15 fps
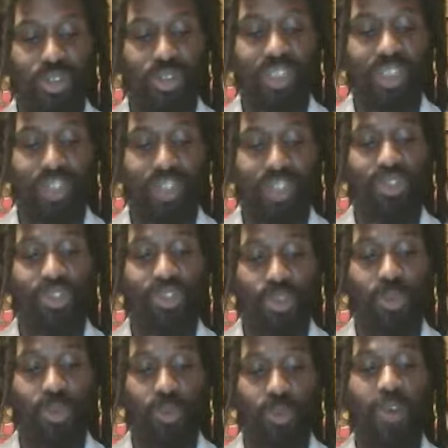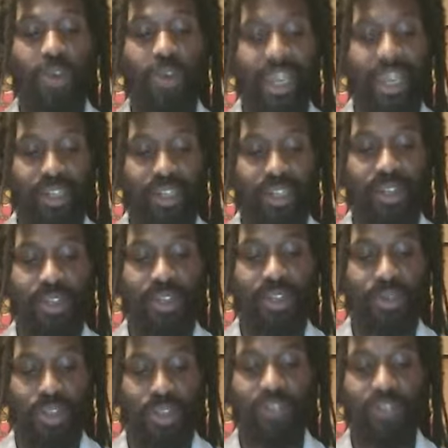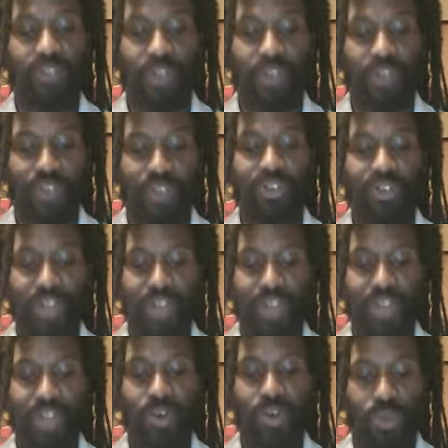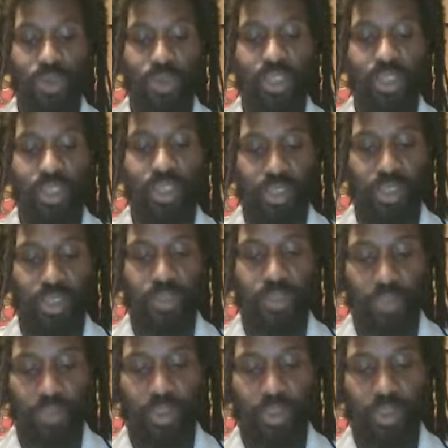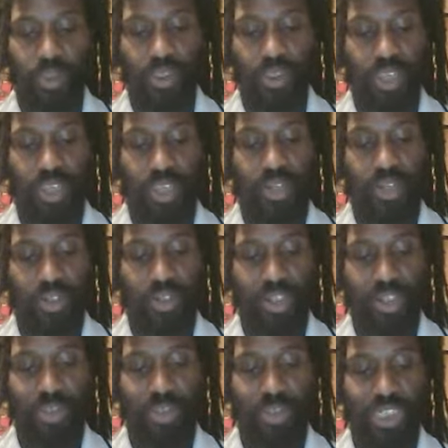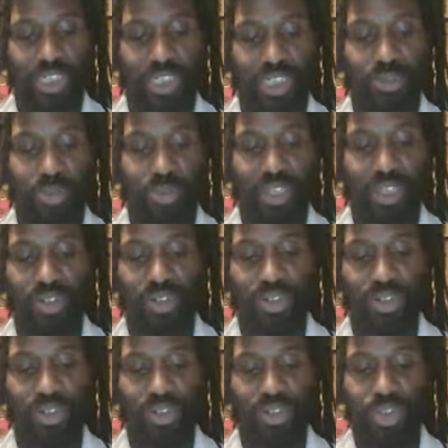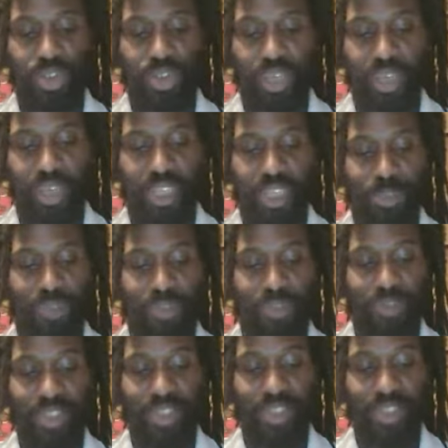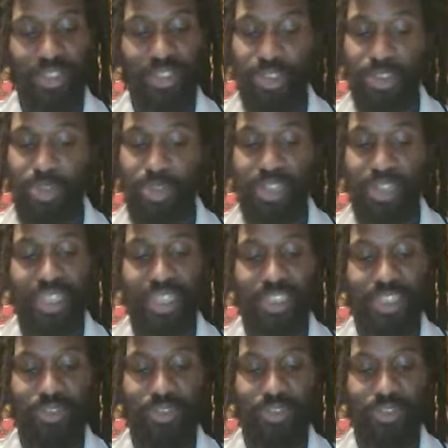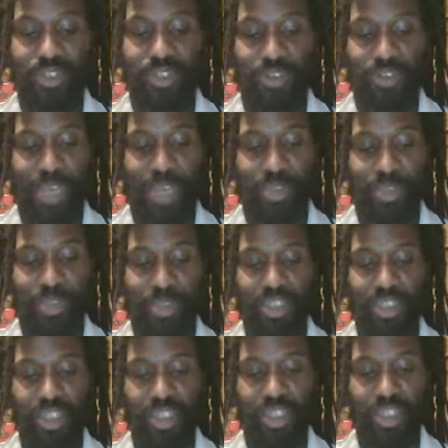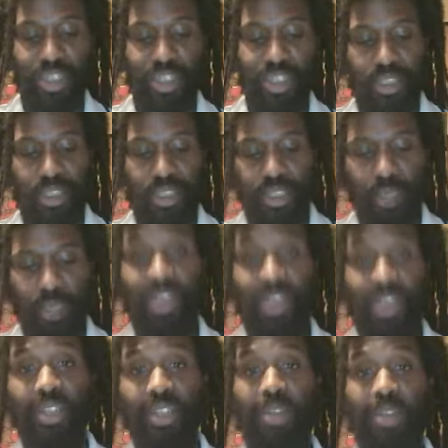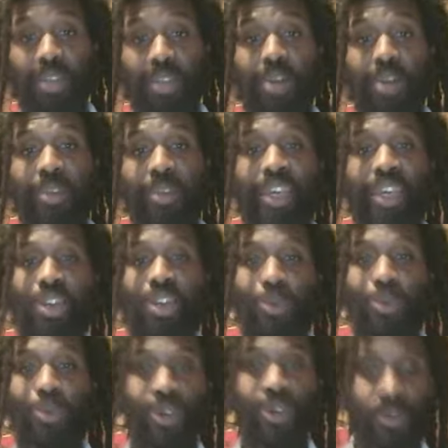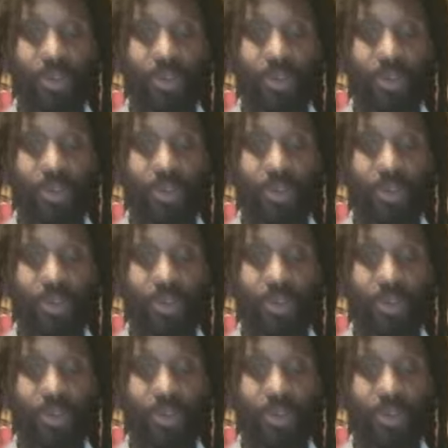"It is so, right now, forever now." Then, on the material plane, do what you can to prevent a similar negativity from happening again. Media propaganda war.